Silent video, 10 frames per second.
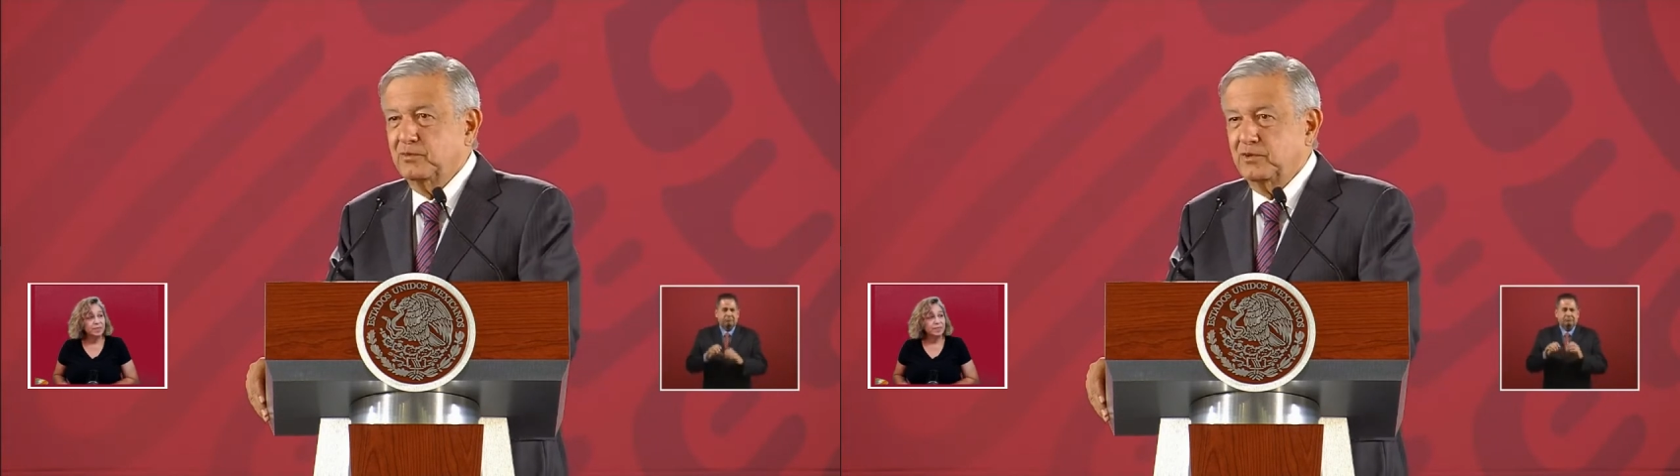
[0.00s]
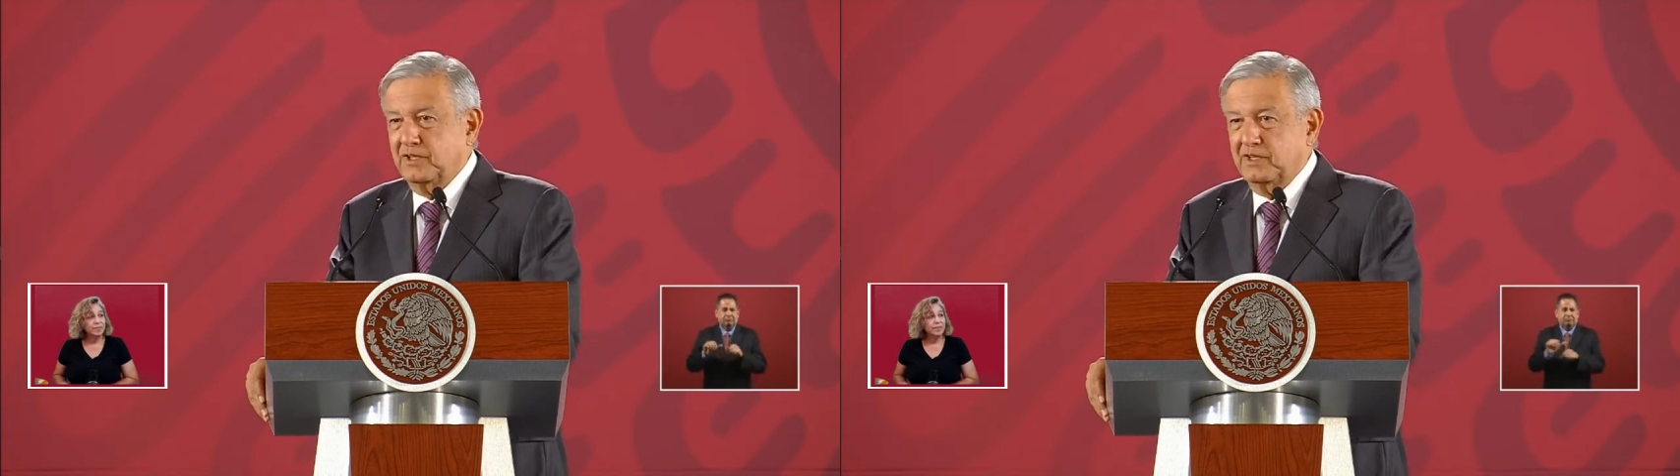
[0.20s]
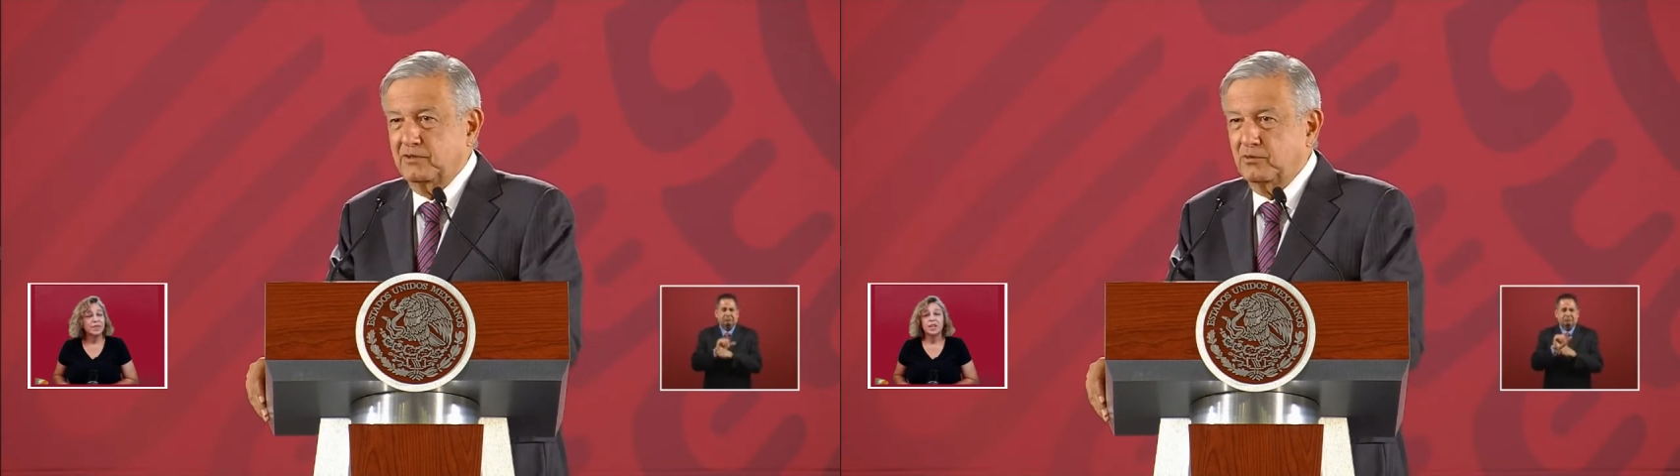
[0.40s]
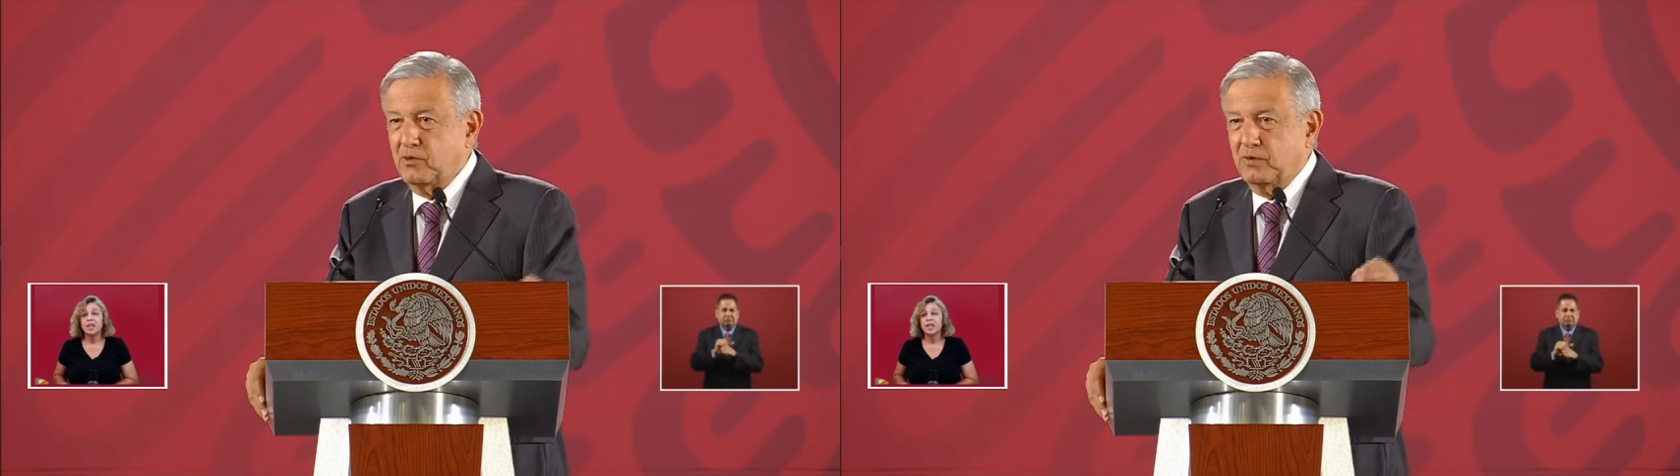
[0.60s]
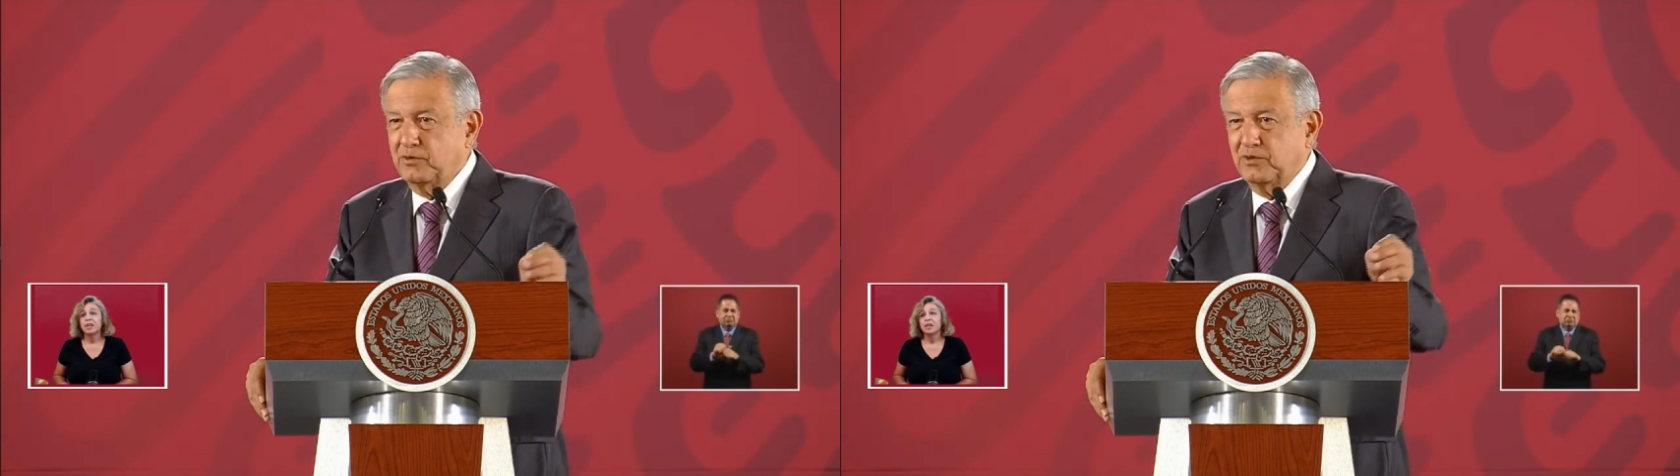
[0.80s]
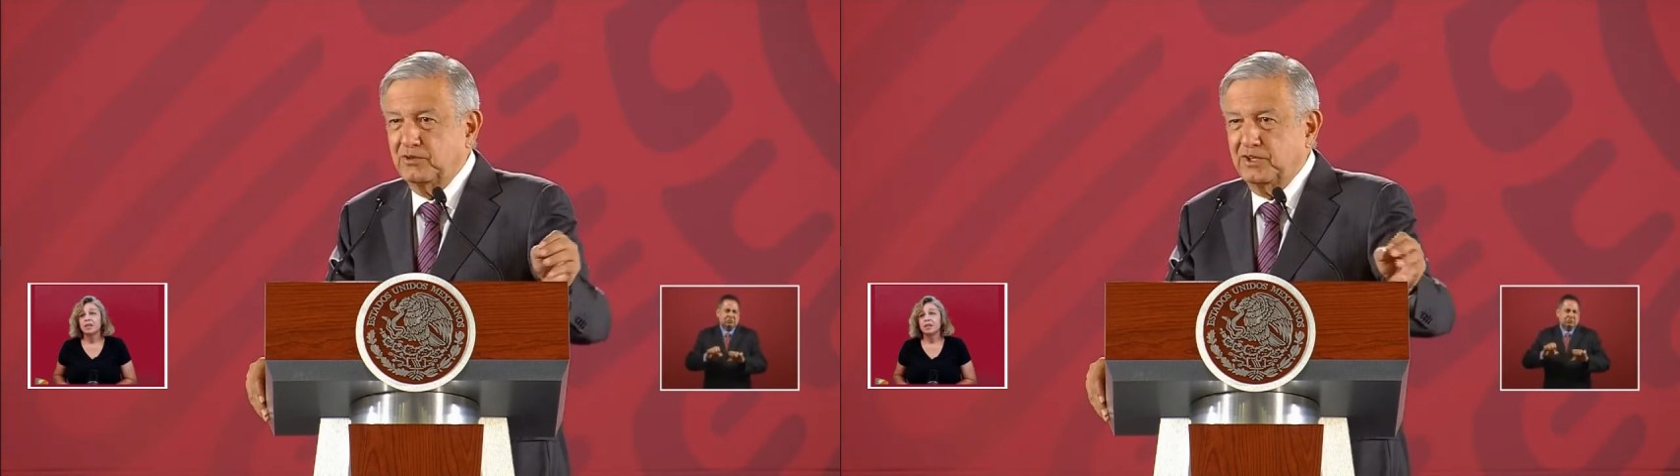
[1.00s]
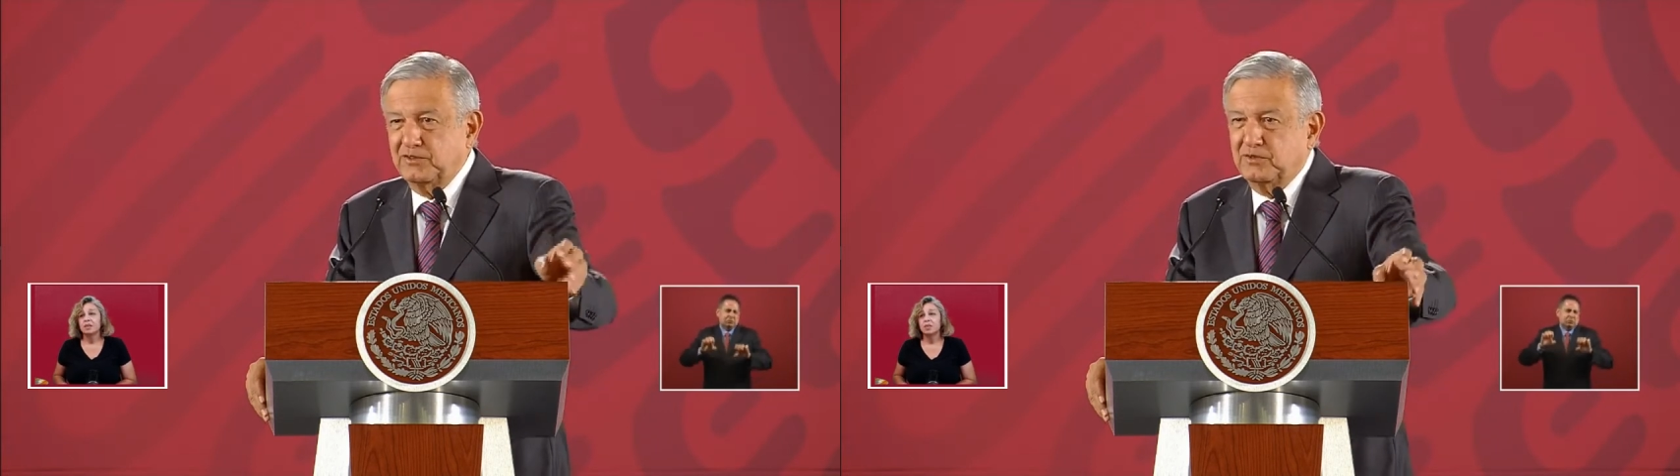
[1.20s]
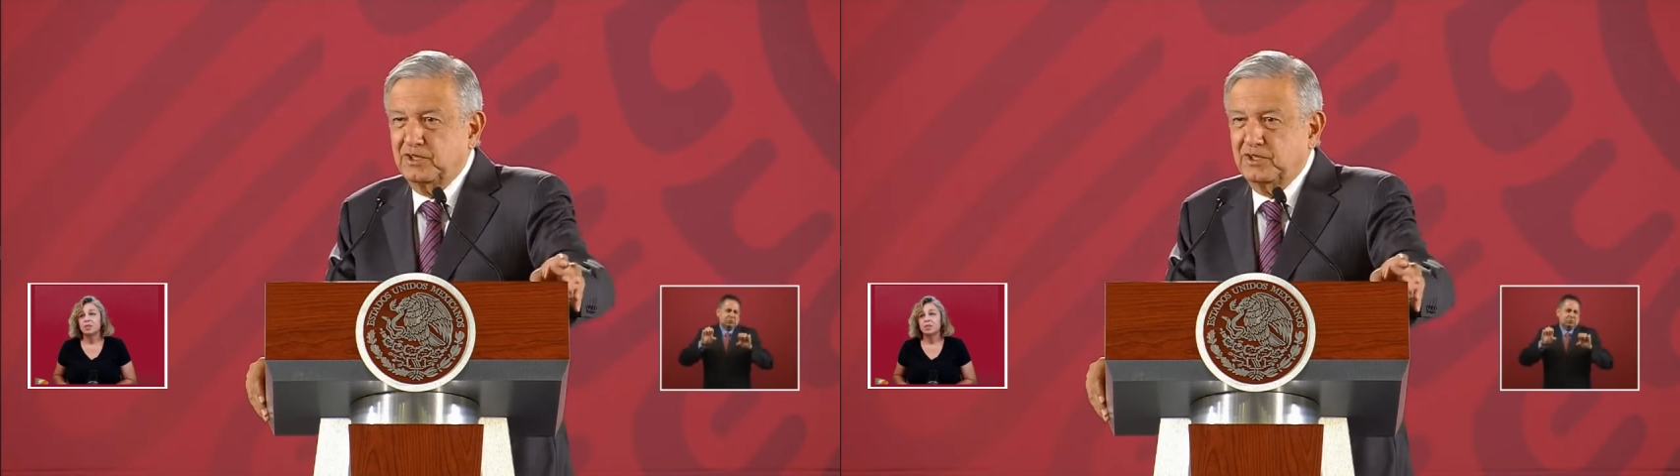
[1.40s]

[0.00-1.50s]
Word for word: modelo o aviones.